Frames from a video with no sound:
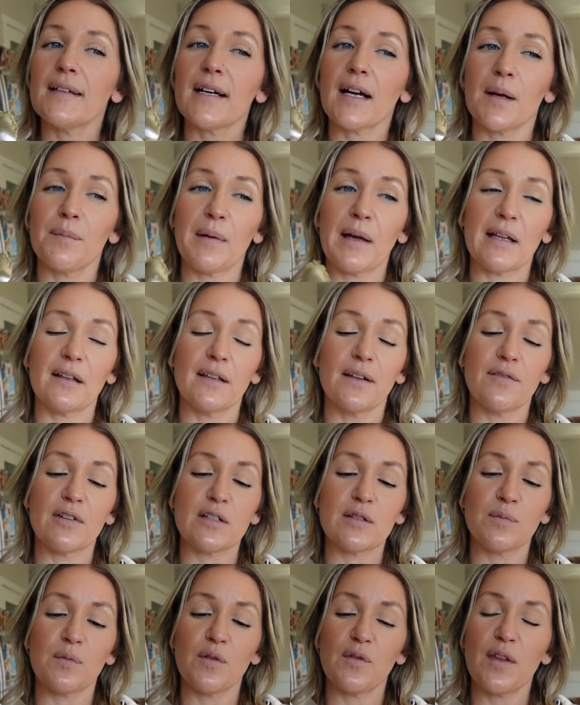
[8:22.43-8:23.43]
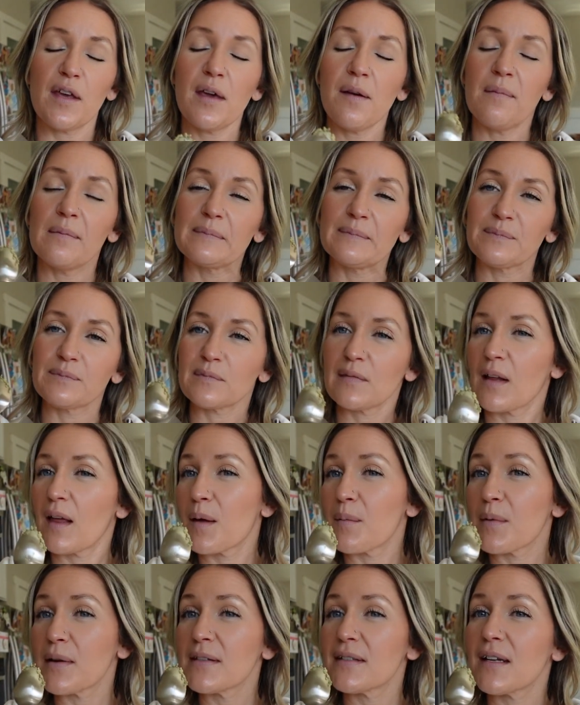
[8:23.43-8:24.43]
I gotta make Liv a smoothie.
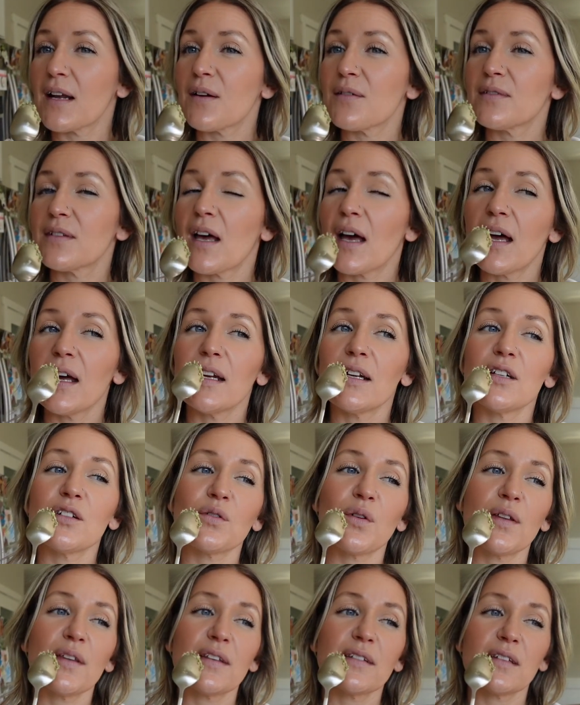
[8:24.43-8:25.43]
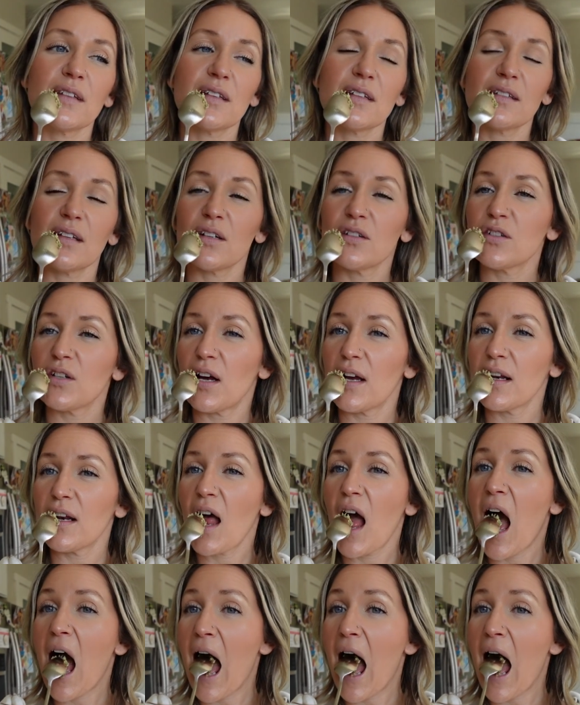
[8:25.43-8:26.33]
I'm gonna sit outside, enjoy this in the sunshine.